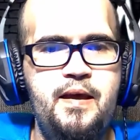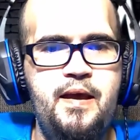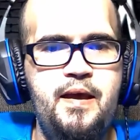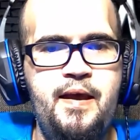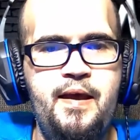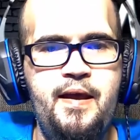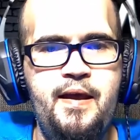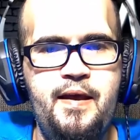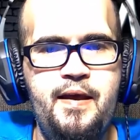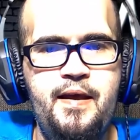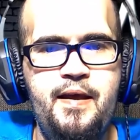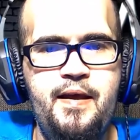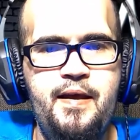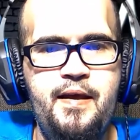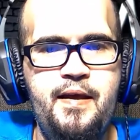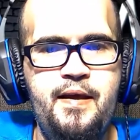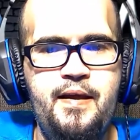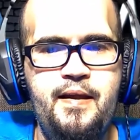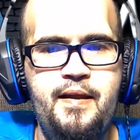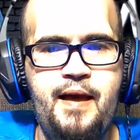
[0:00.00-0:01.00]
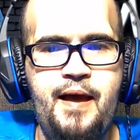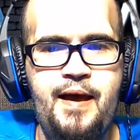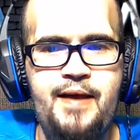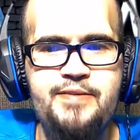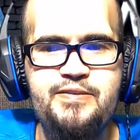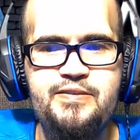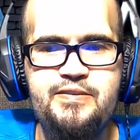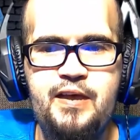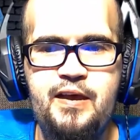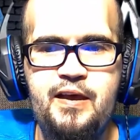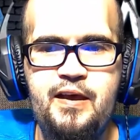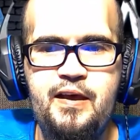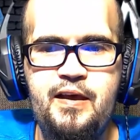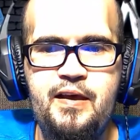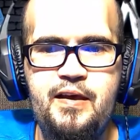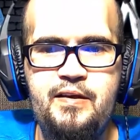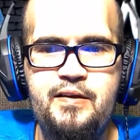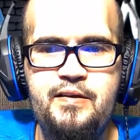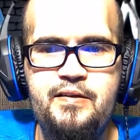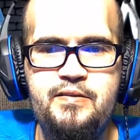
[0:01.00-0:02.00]
And I
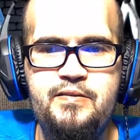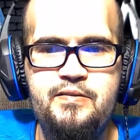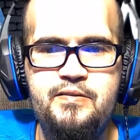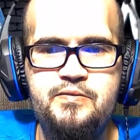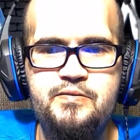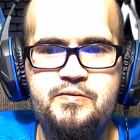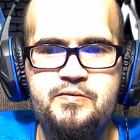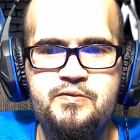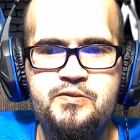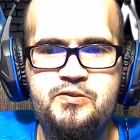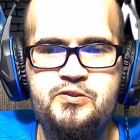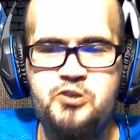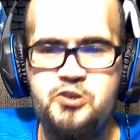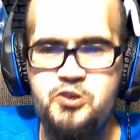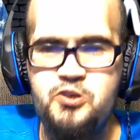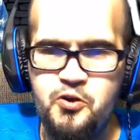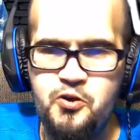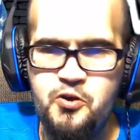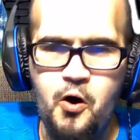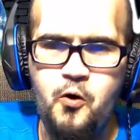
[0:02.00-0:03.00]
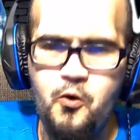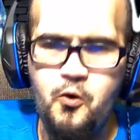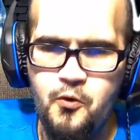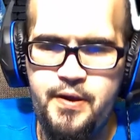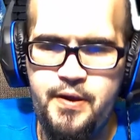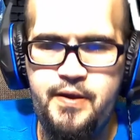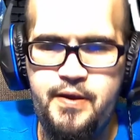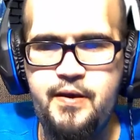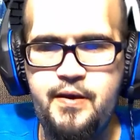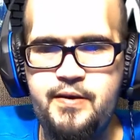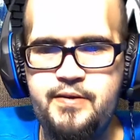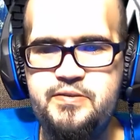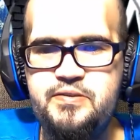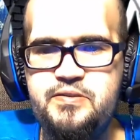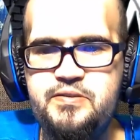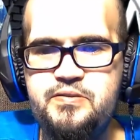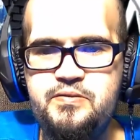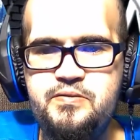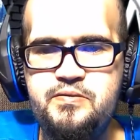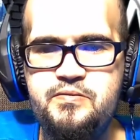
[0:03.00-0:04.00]
said, do you know who he
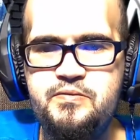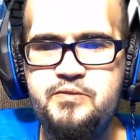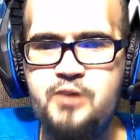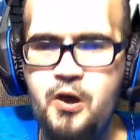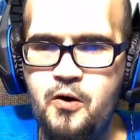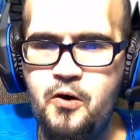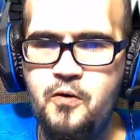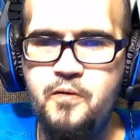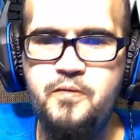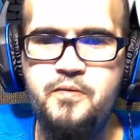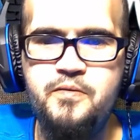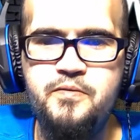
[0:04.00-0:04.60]
is? No.